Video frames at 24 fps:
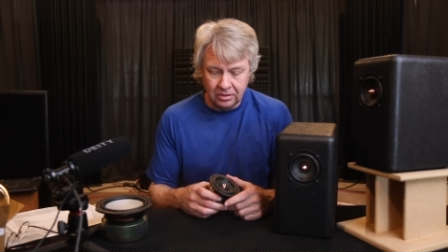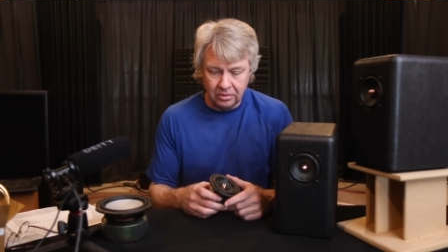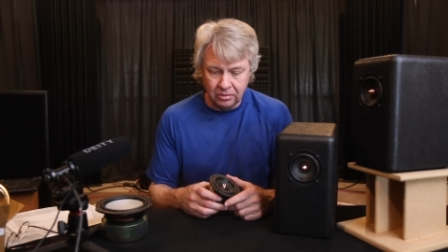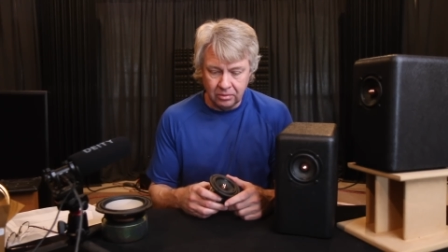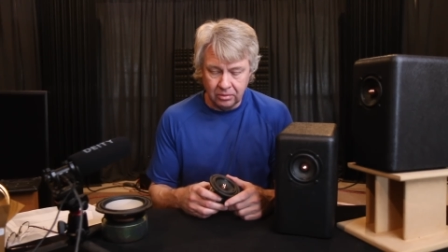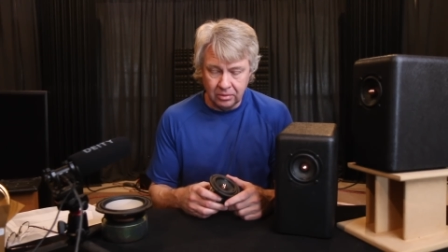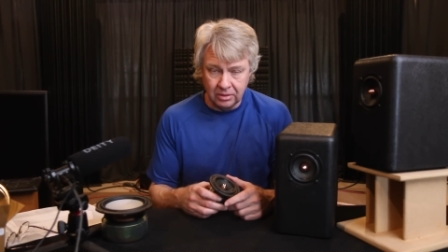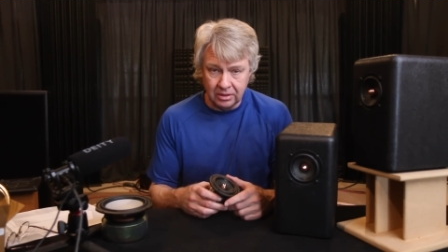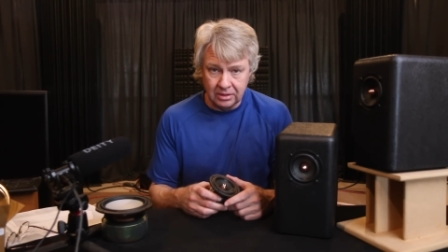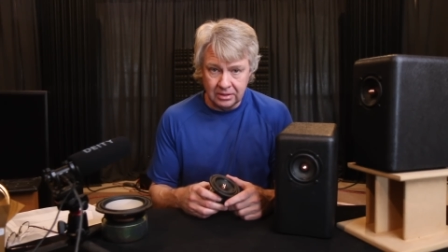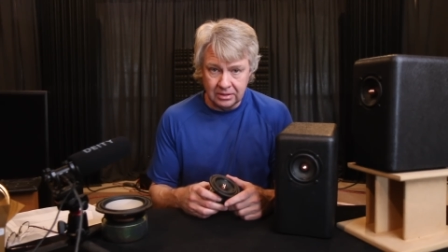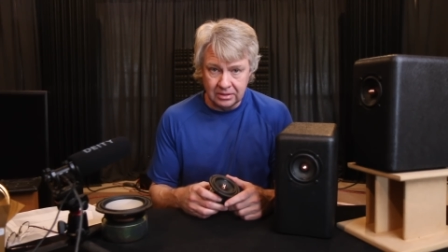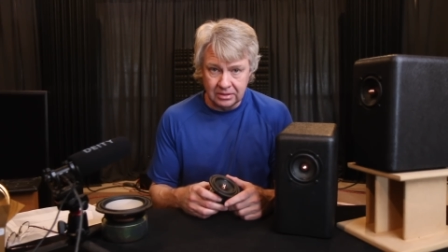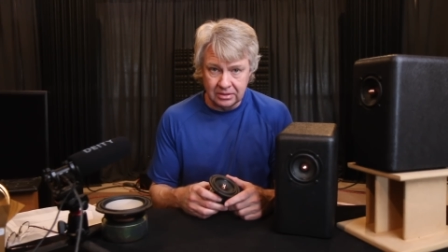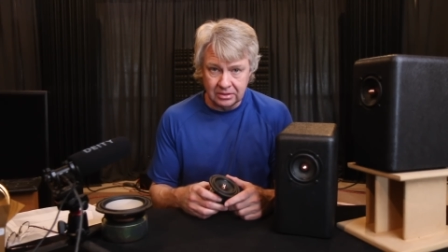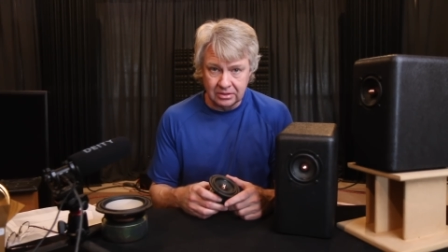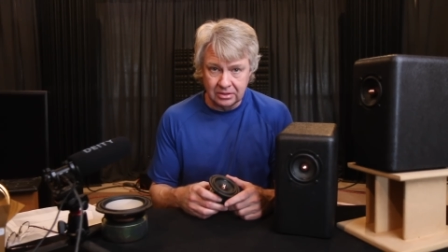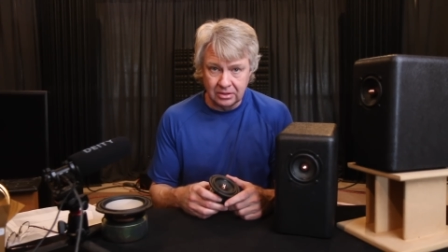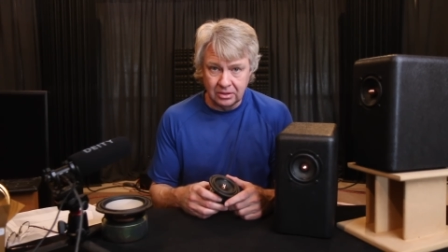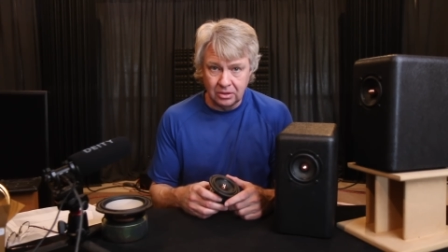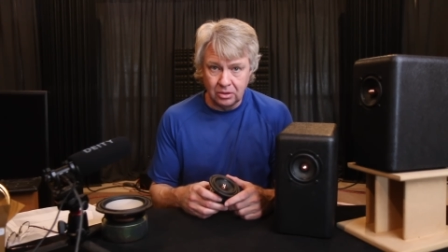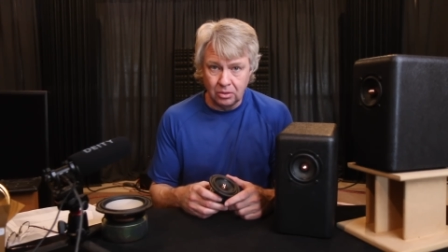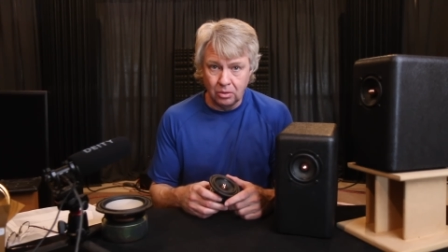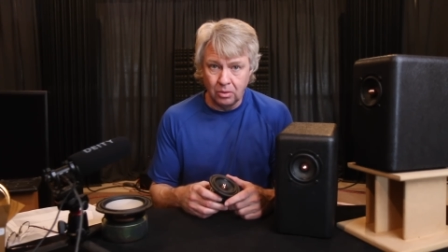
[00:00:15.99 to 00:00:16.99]
was
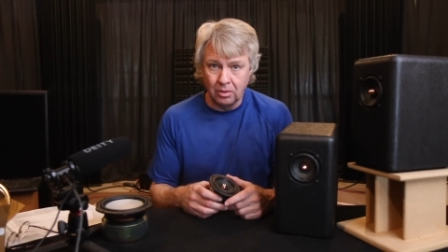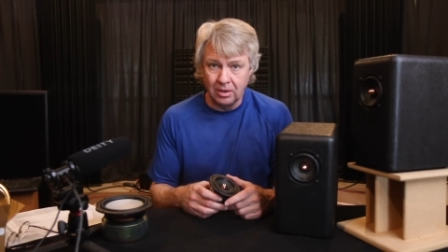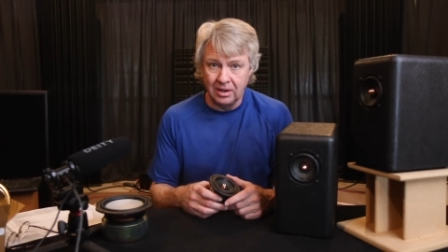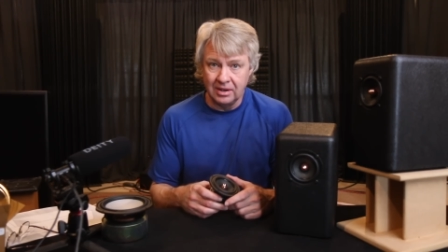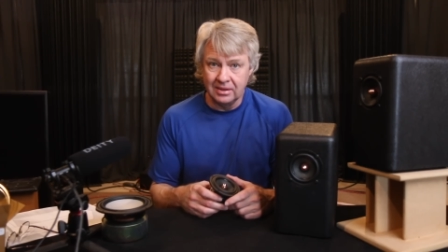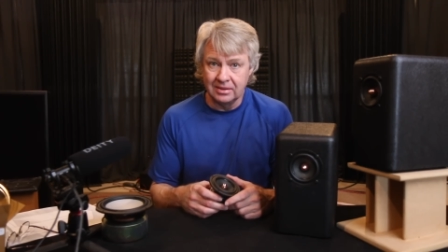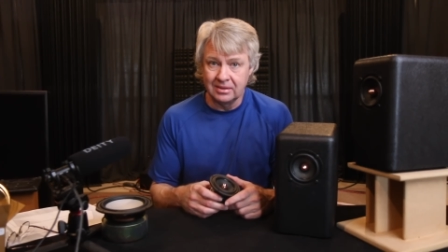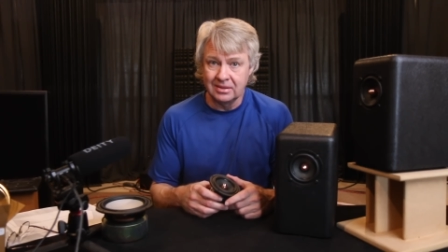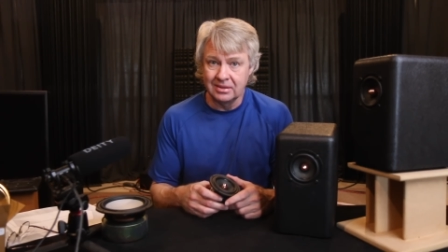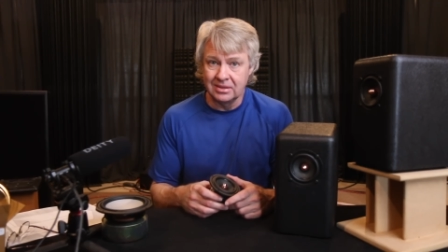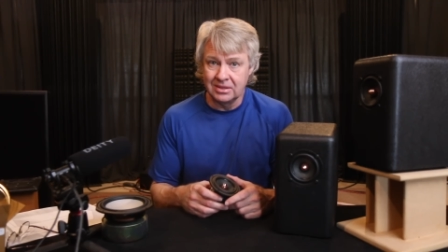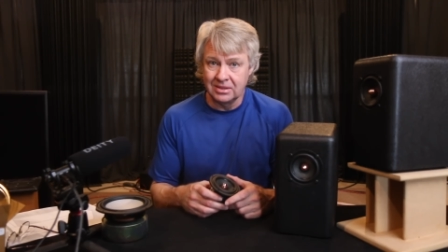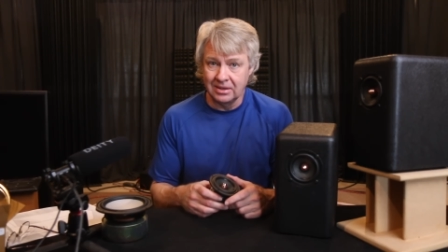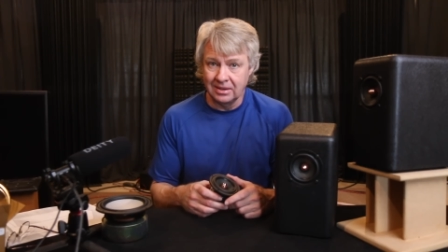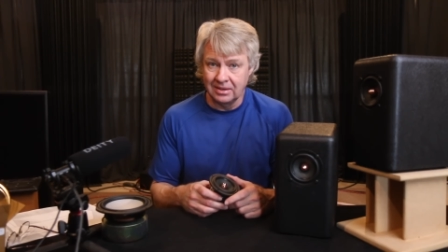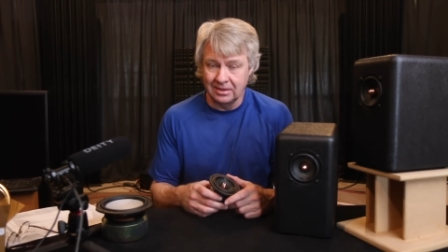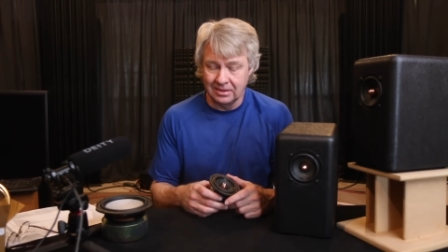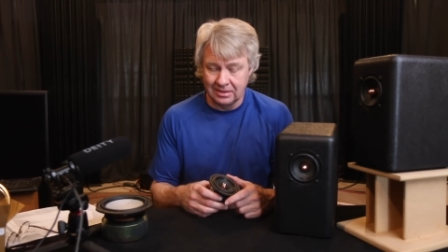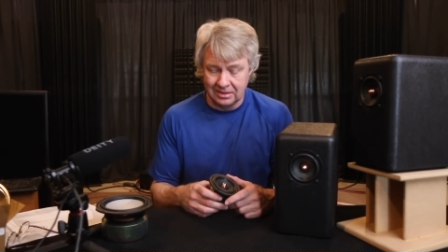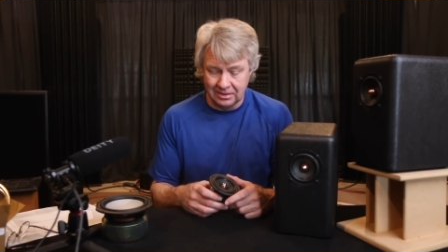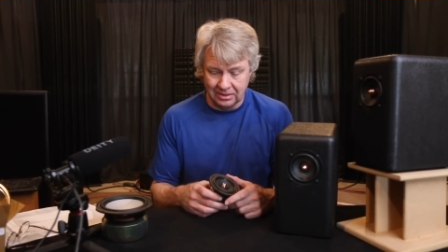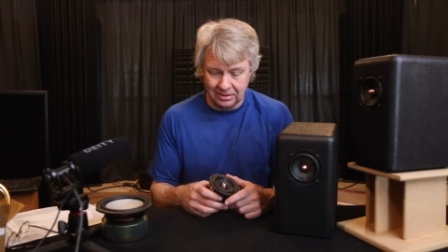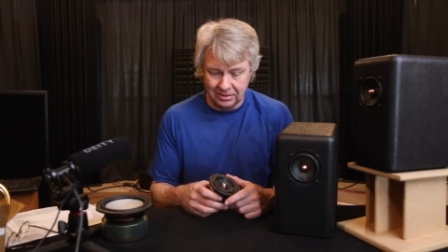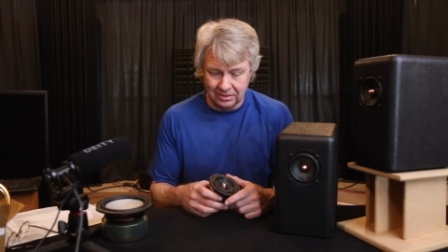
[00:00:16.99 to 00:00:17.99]
quite the
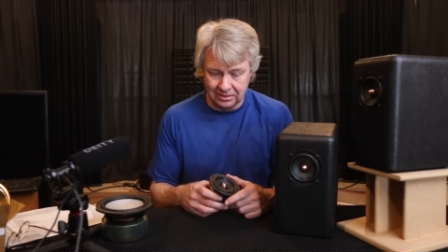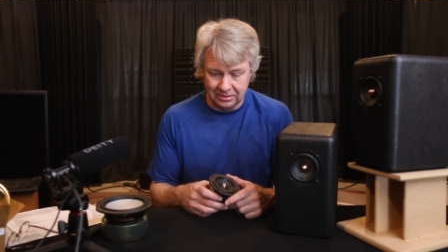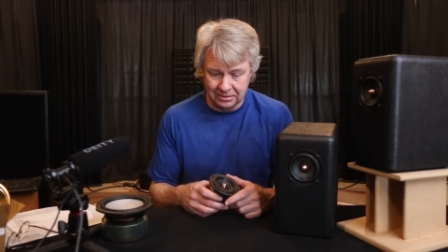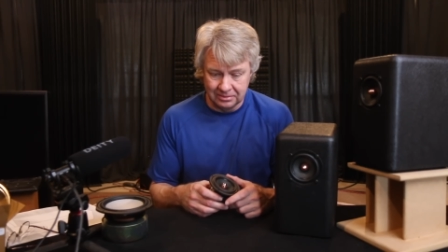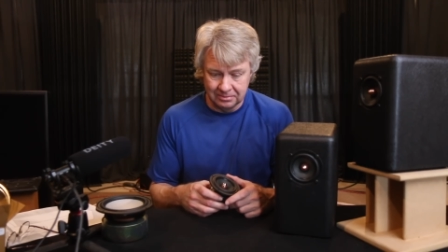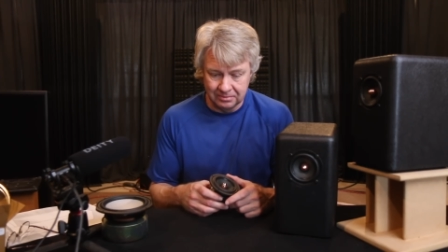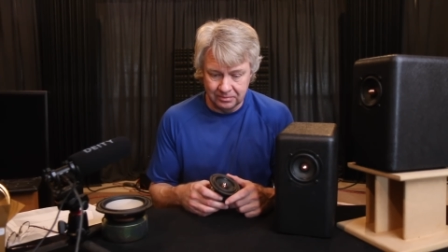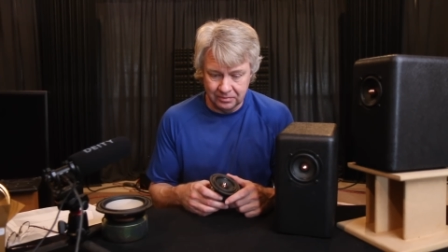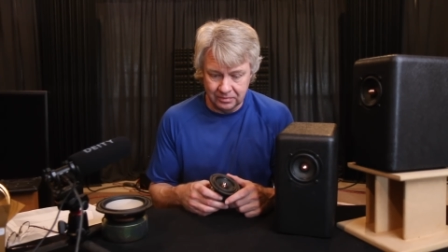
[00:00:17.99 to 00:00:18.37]
giant killer.